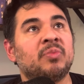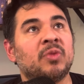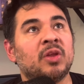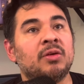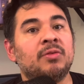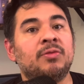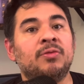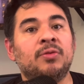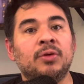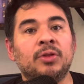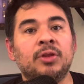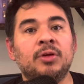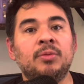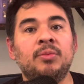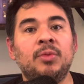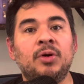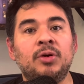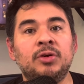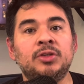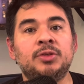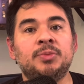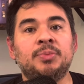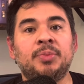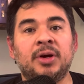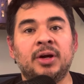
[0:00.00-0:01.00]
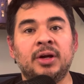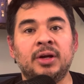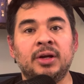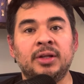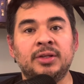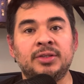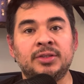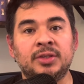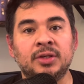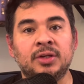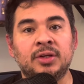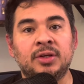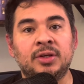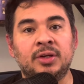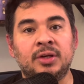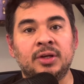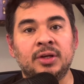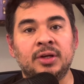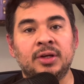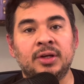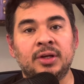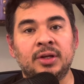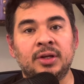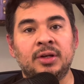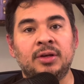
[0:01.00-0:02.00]
for the most part, it's a
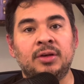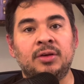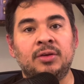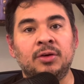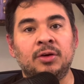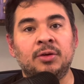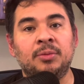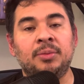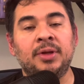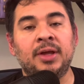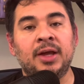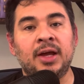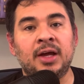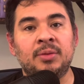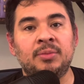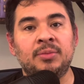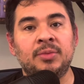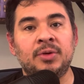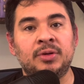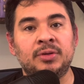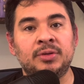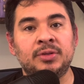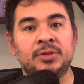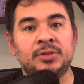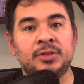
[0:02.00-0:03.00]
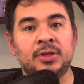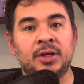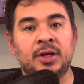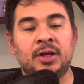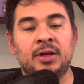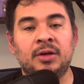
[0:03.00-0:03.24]
good Dolby Atmos